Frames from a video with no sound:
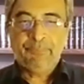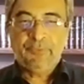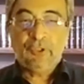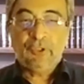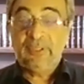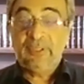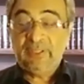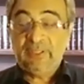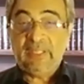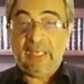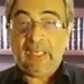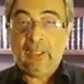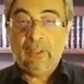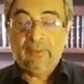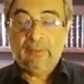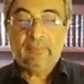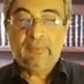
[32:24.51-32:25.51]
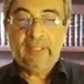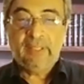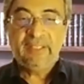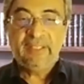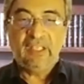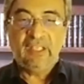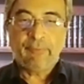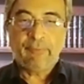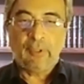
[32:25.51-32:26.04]
So this is how
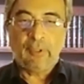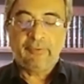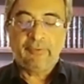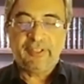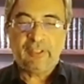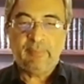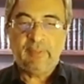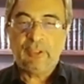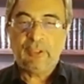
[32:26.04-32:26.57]
things have progressed.